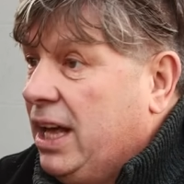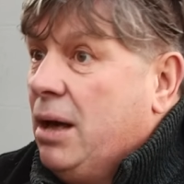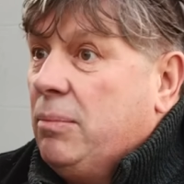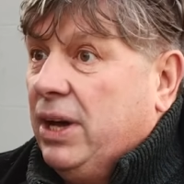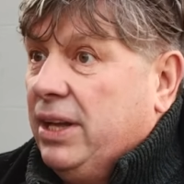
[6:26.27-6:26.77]
Mm.
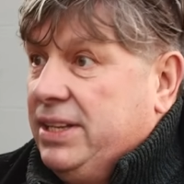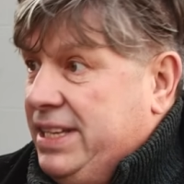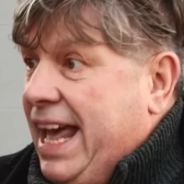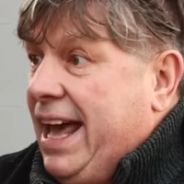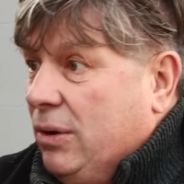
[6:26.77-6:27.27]
But
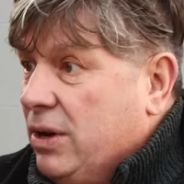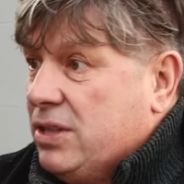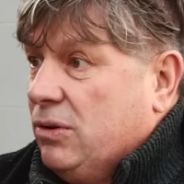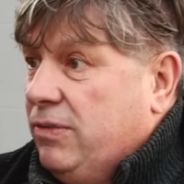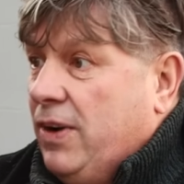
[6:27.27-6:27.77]
now
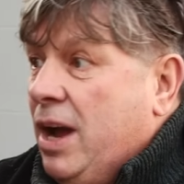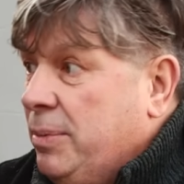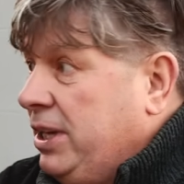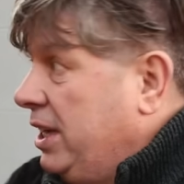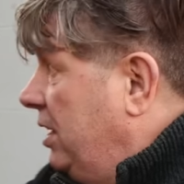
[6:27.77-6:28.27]
it's all
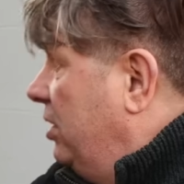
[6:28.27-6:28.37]
vibrant.